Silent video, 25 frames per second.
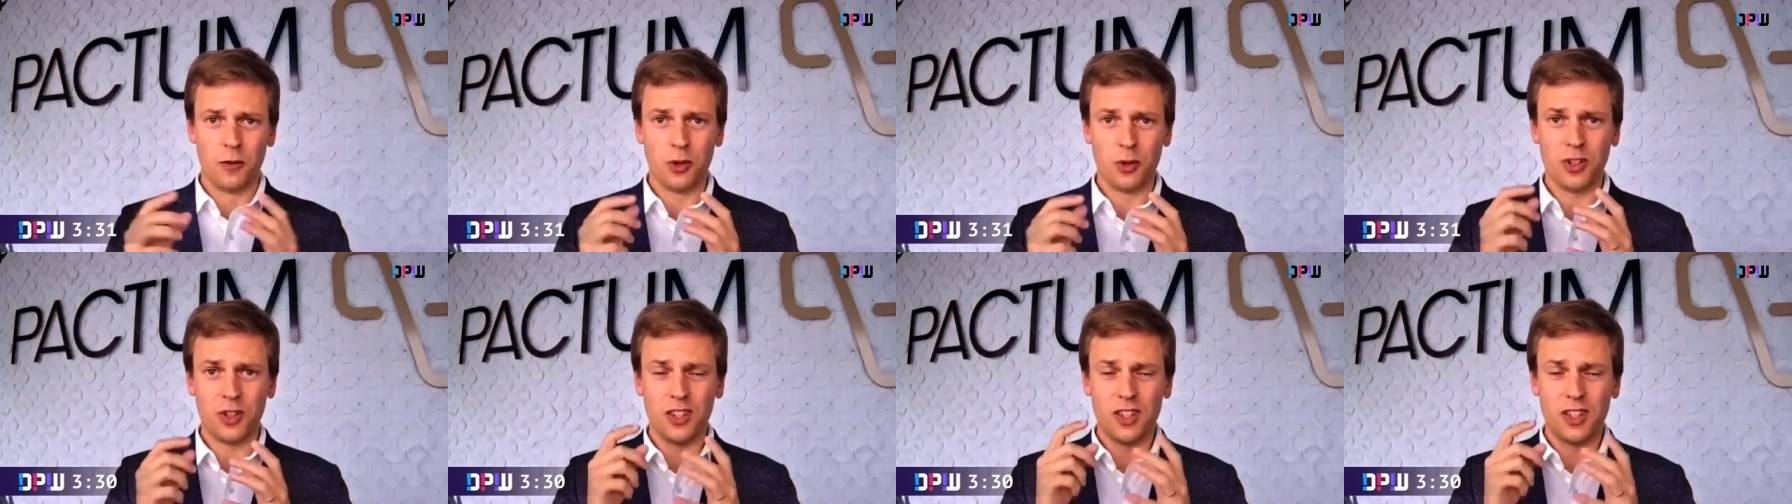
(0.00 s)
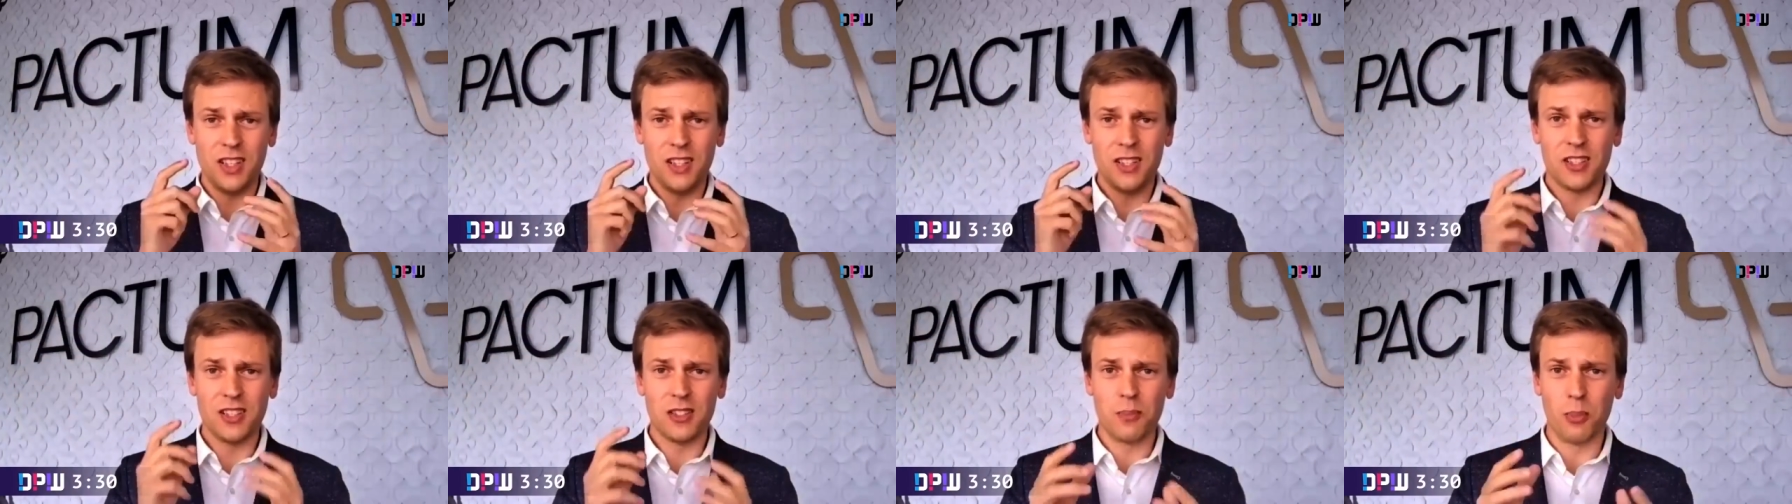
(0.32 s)
for
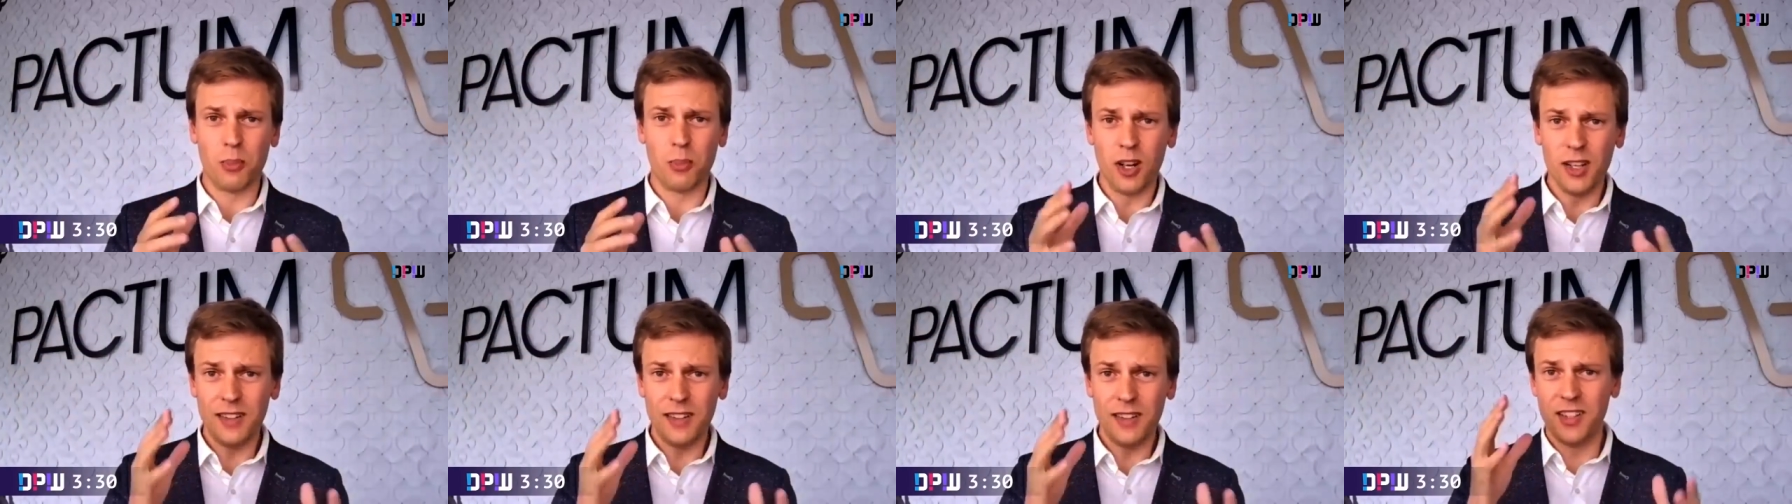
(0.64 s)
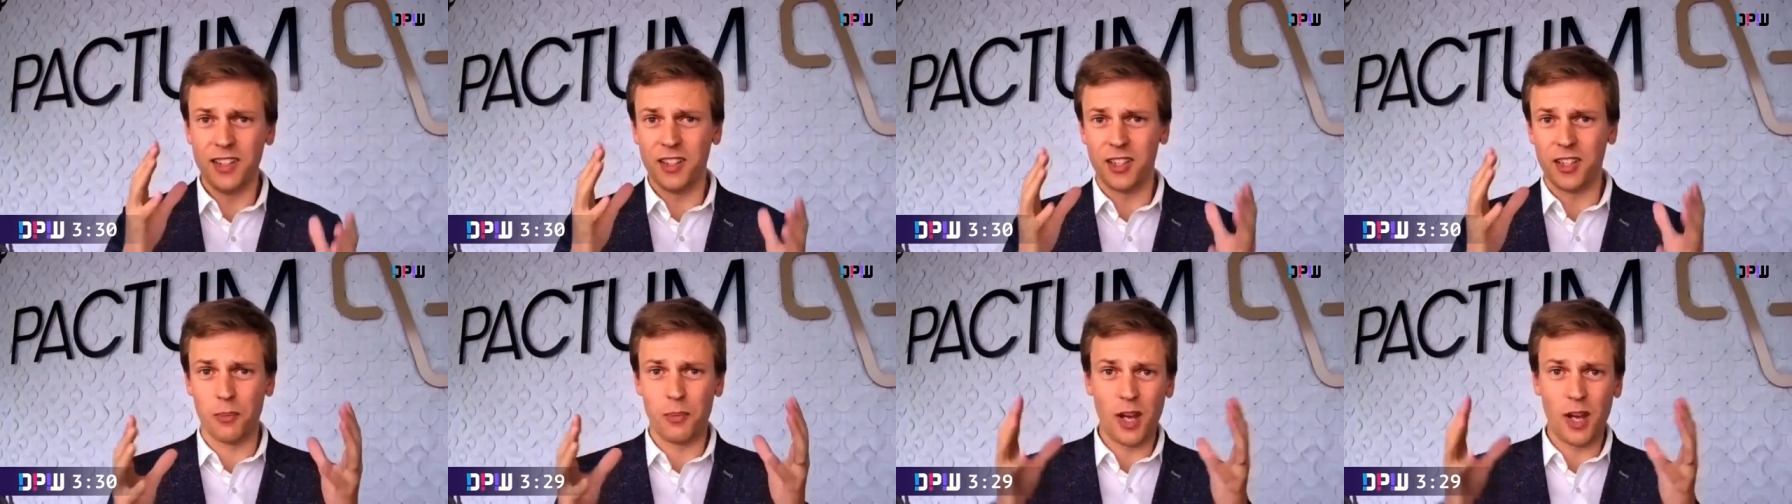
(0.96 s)
these
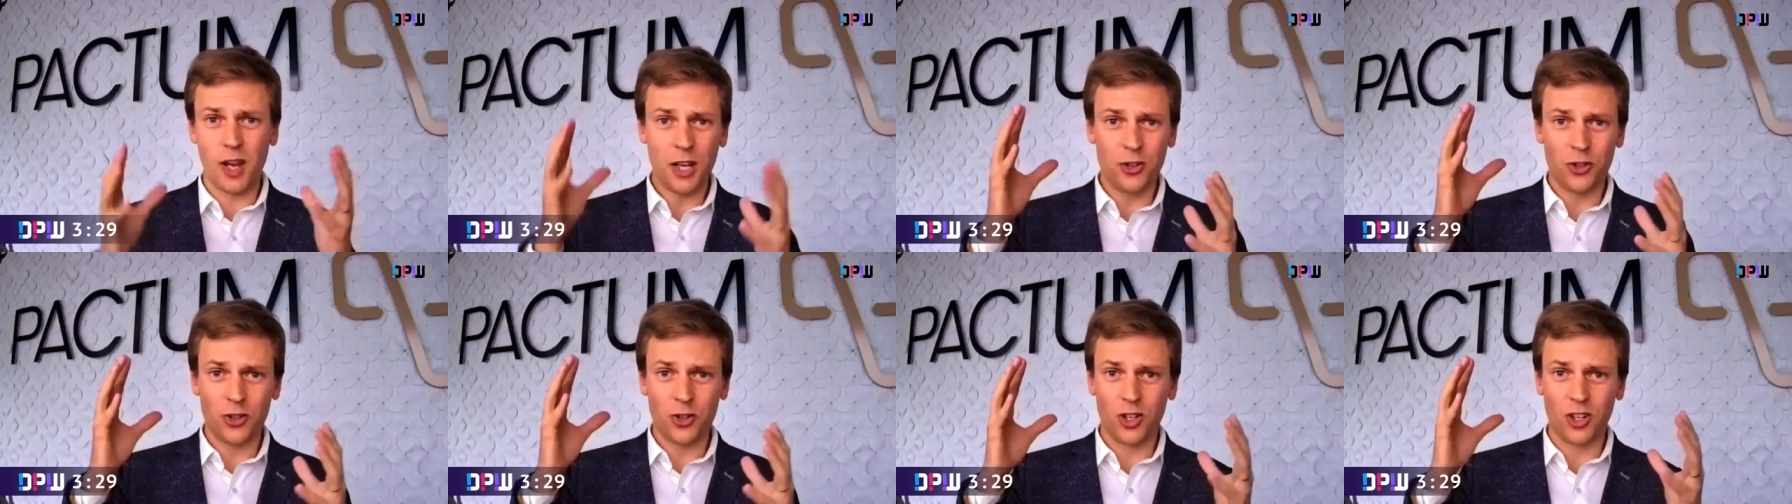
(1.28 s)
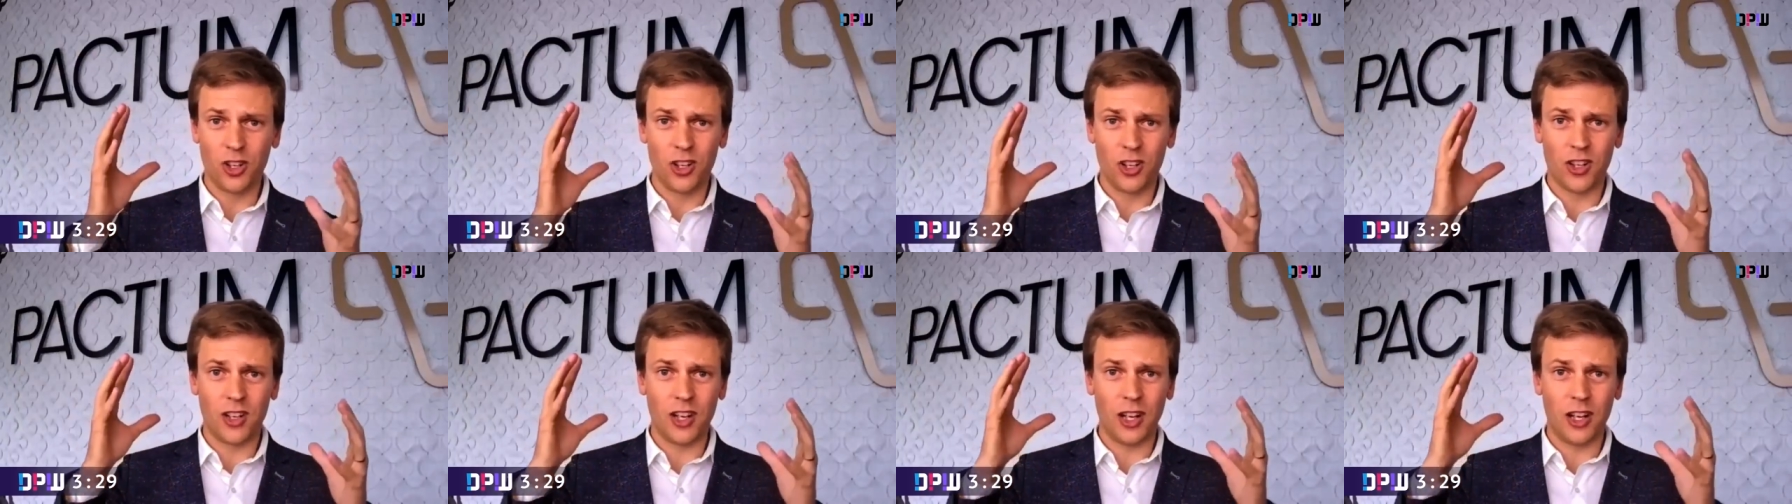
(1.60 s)

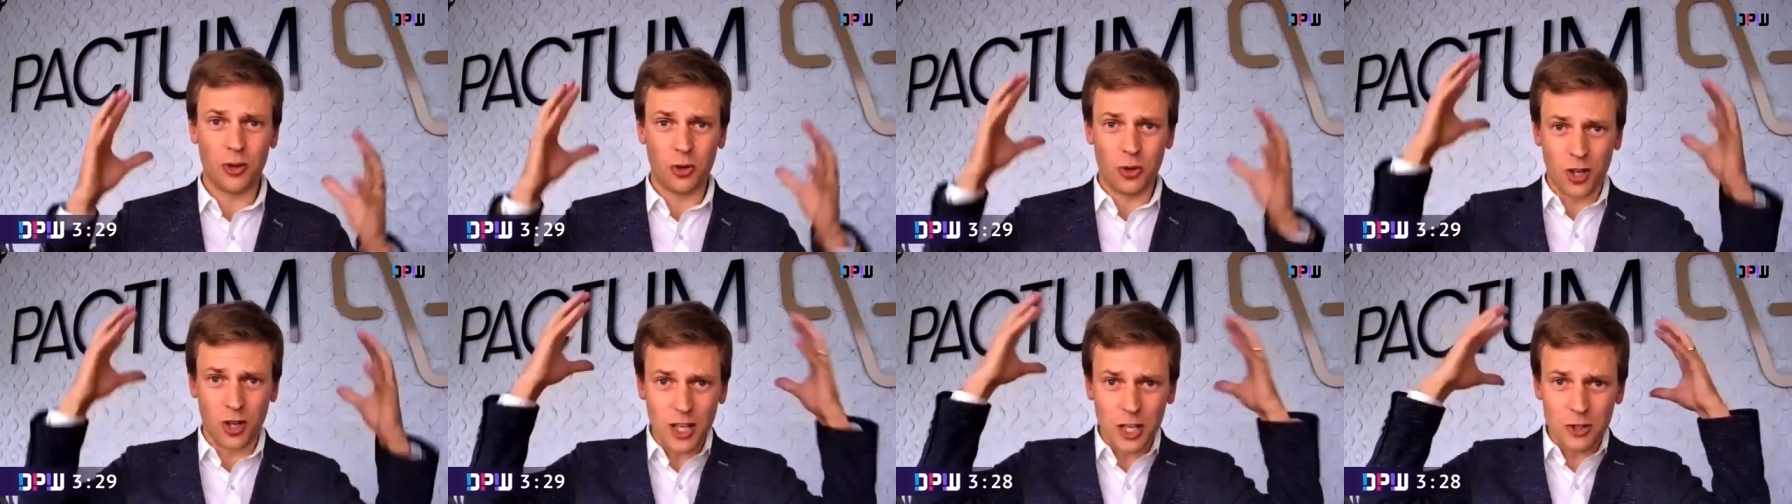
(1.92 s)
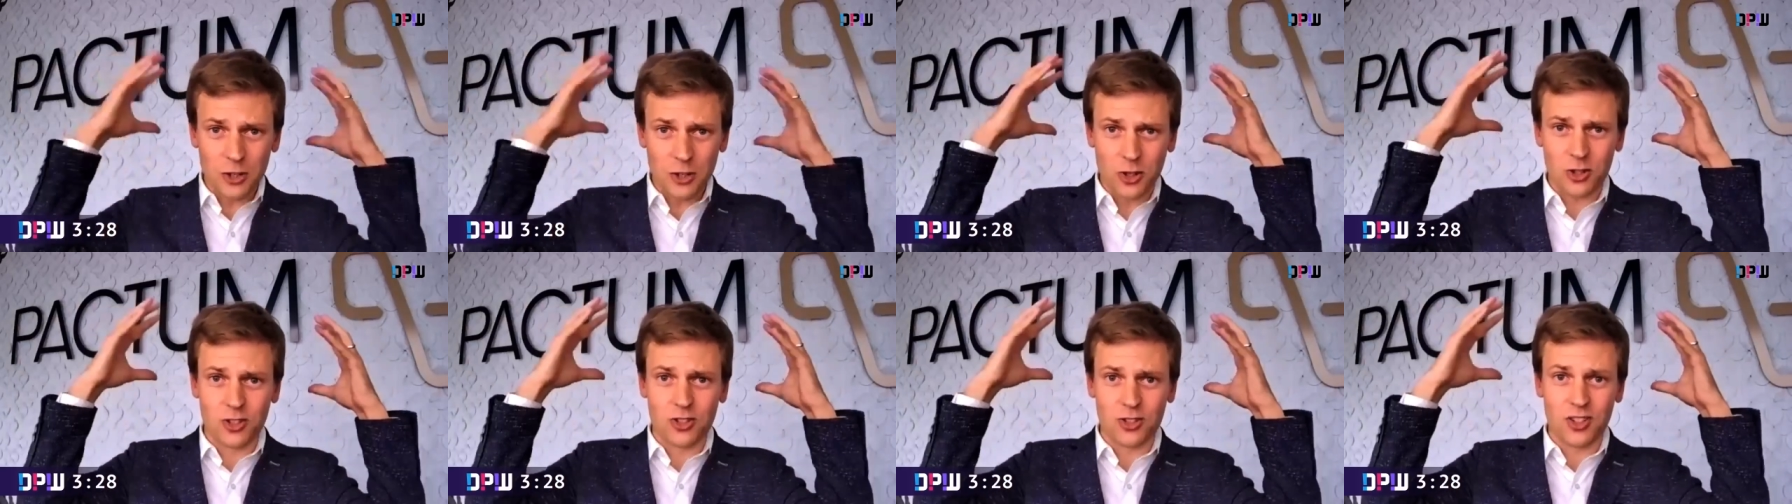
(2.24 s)
multi-dimensional
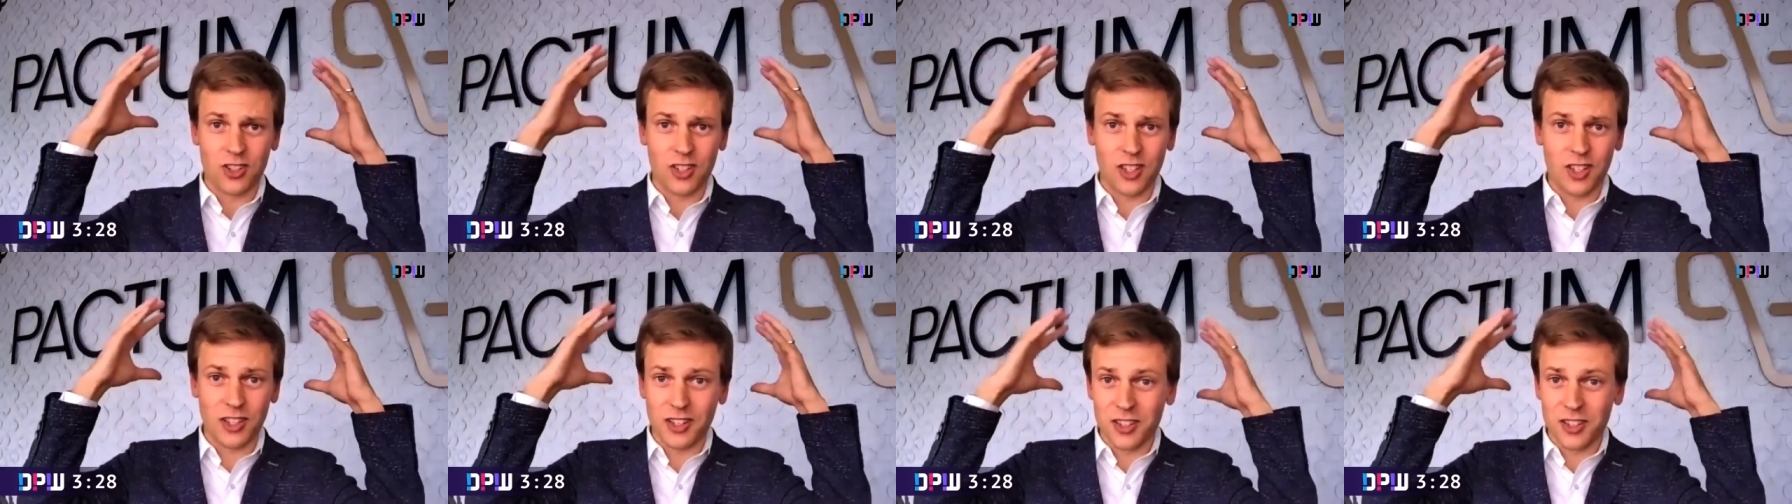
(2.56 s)
calculations,